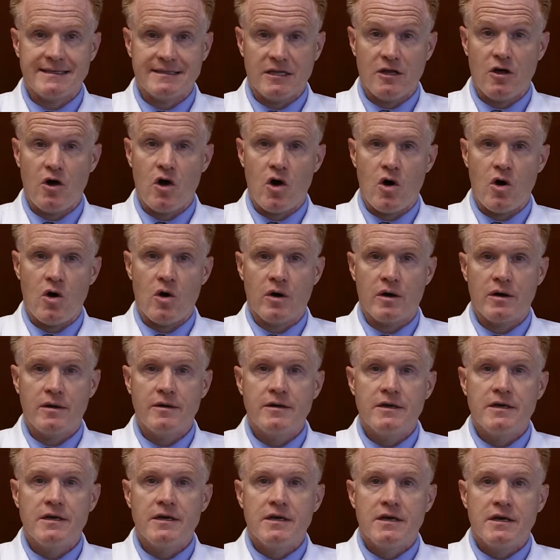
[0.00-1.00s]
long,
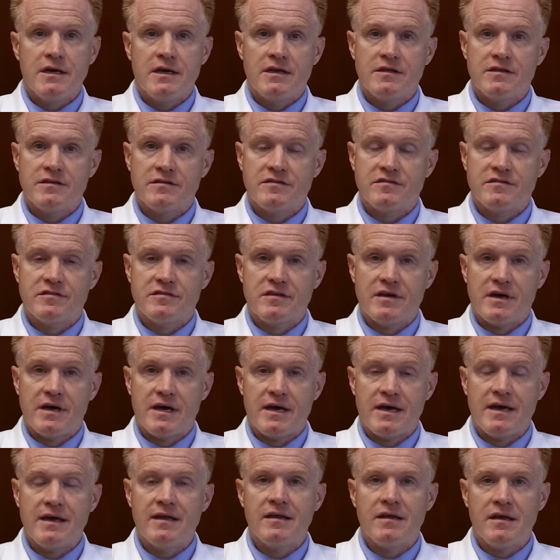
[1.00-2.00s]

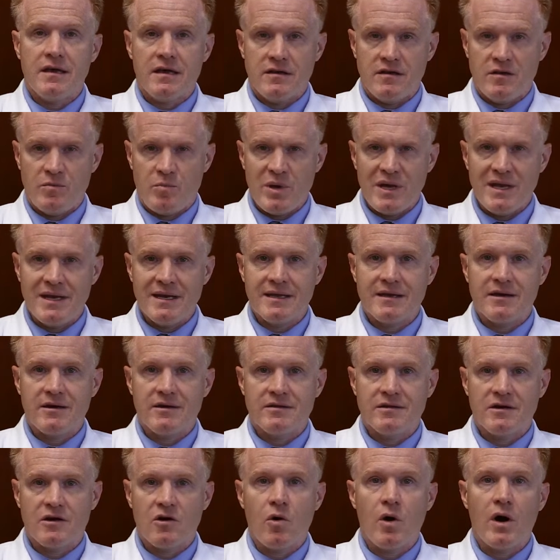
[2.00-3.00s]
and depending
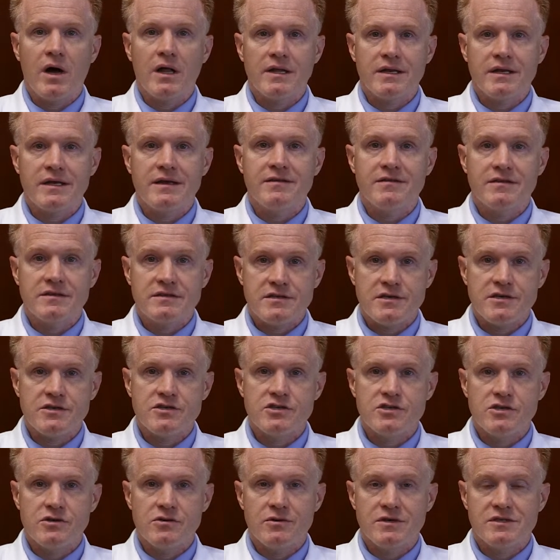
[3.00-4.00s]
on the quality of the
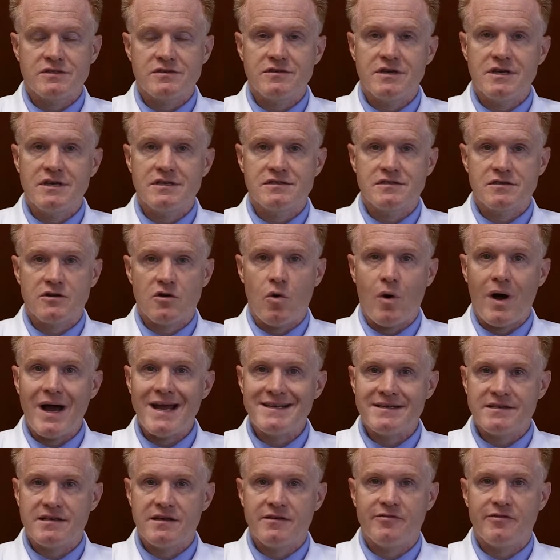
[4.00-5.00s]
tissue, it's
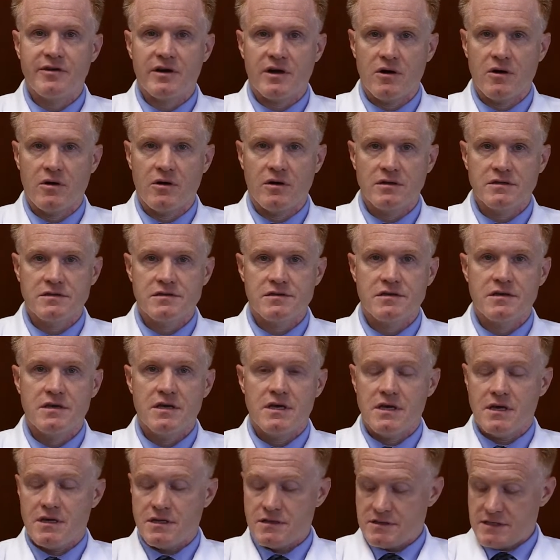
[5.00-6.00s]
quite difficult
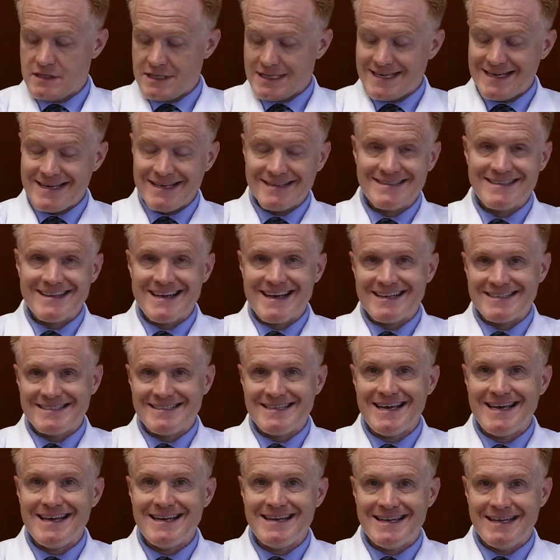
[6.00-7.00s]
to get that
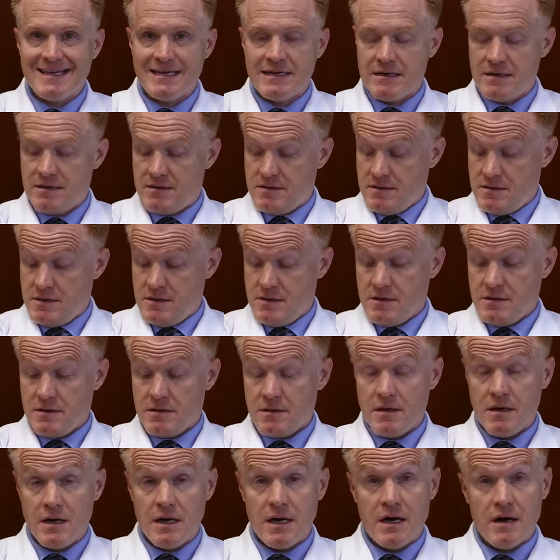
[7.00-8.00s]
tendon
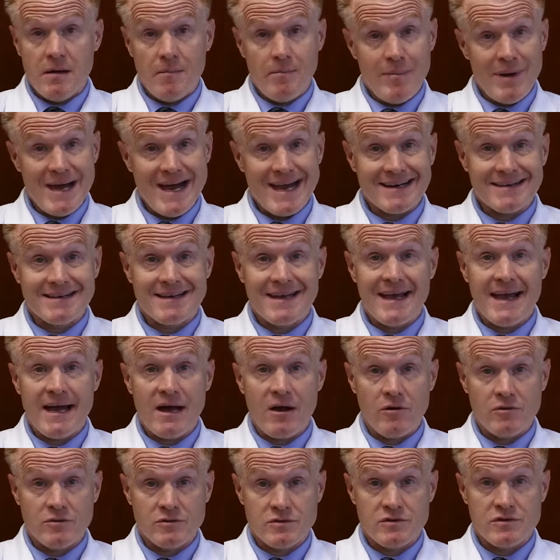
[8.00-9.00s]
back
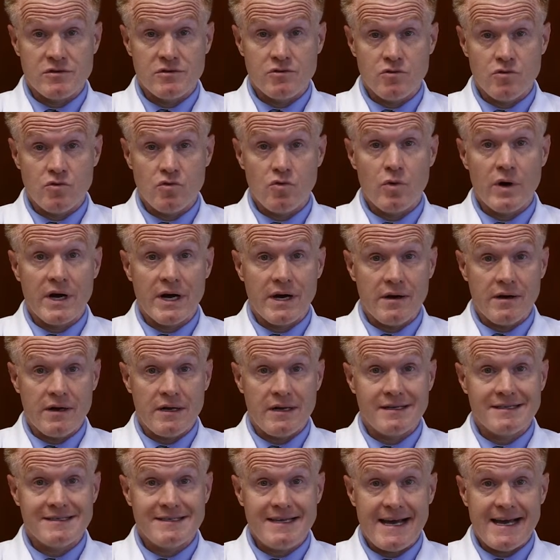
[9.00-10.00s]
down to where
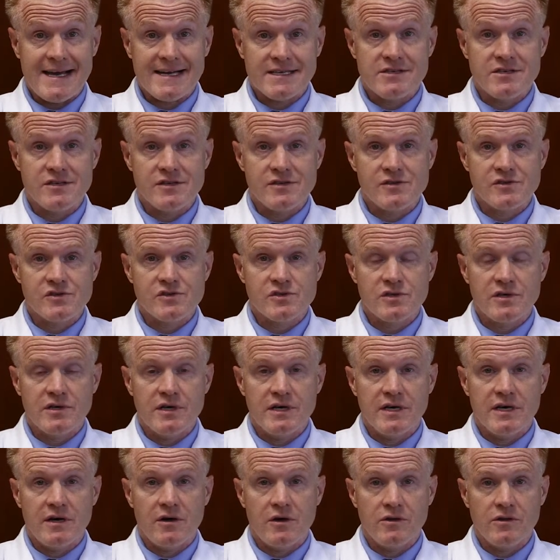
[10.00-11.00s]
it attaches
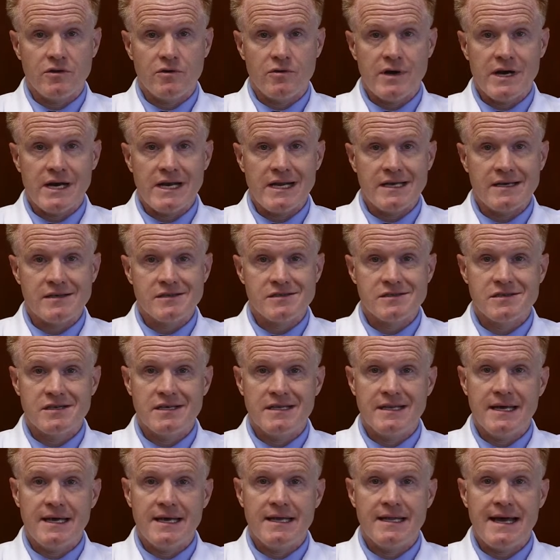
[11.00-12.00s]
on the radius.
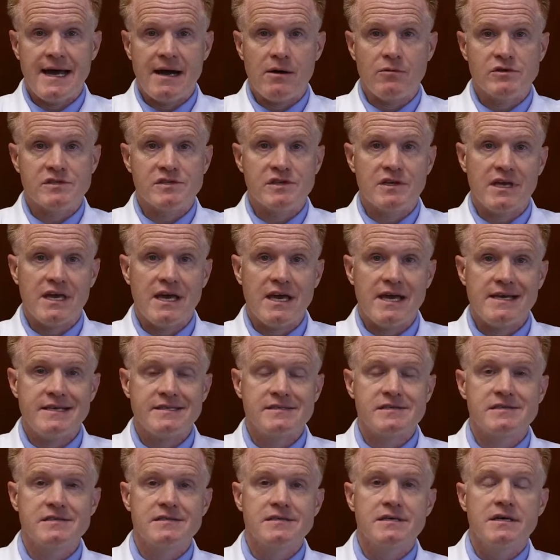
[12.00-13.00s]
And that was the
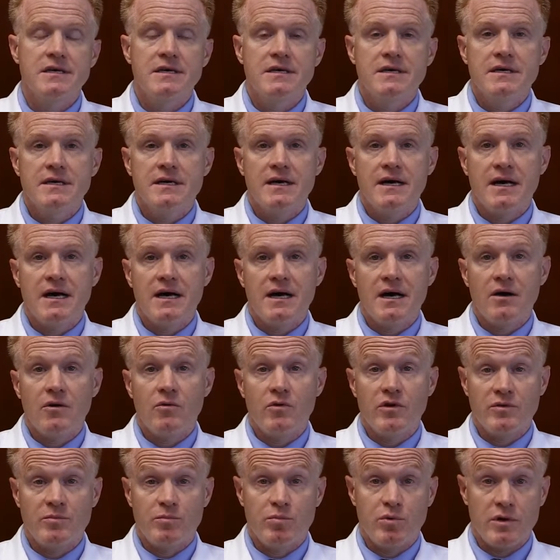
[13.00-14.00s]
case
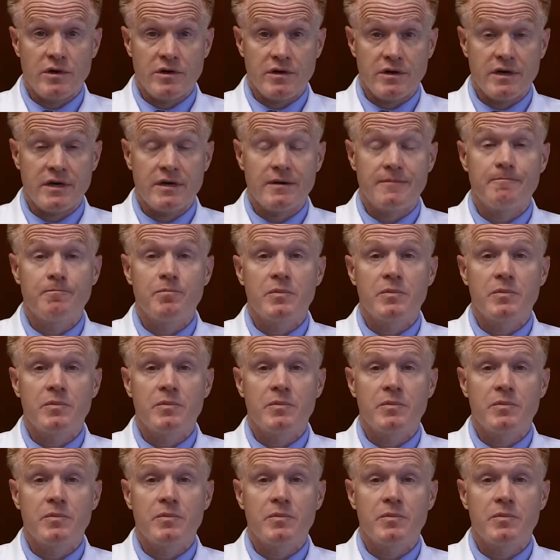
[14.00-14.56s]
with Brooke.